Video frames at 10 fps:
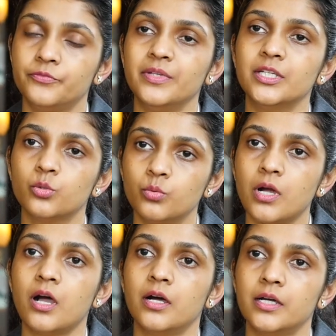we do
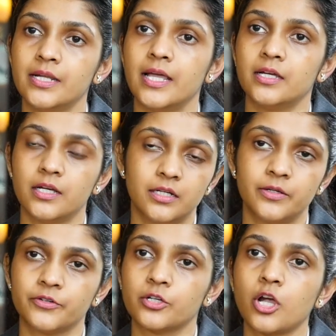
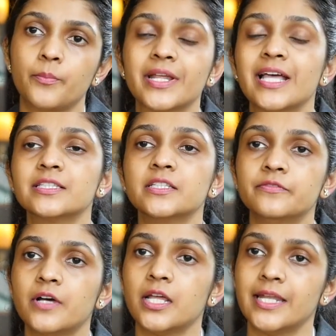a
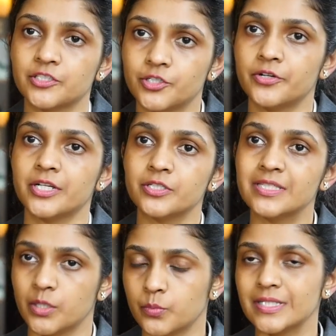comprehensive next-generation
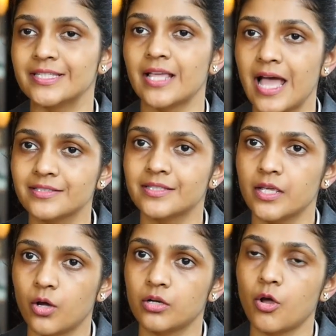sequencing
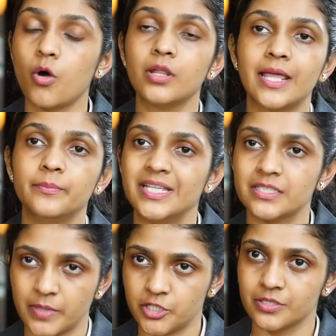assay on all
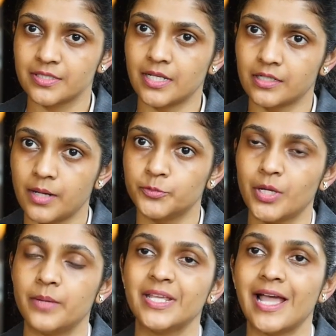MDS patients that come
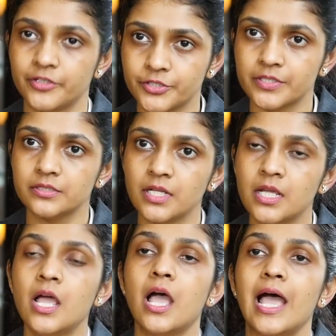to MD Anderson.
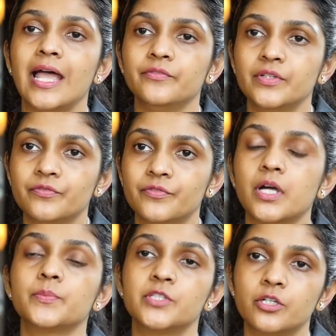And we've
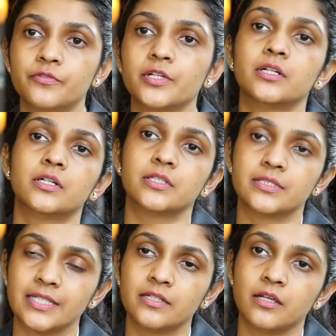observed
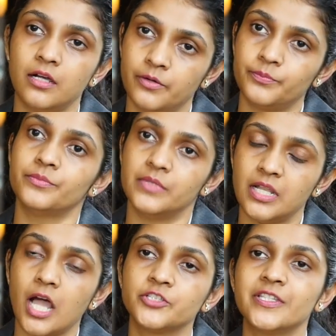a
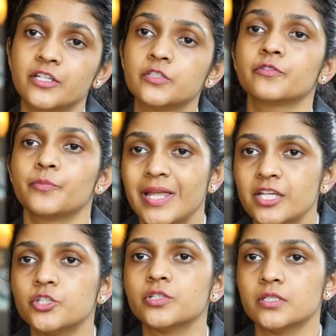large series of
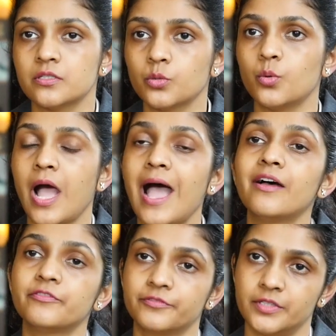patients who
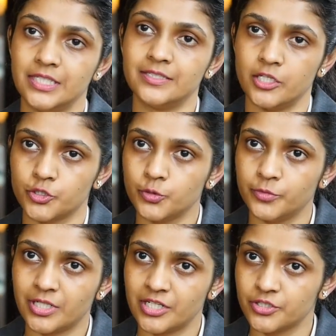have the EZH2
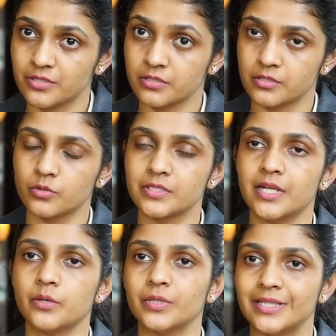mutations
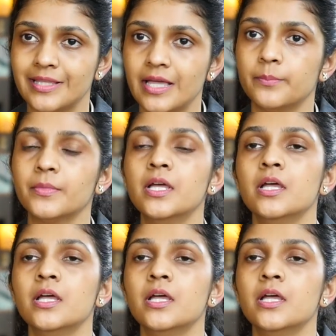associated with them.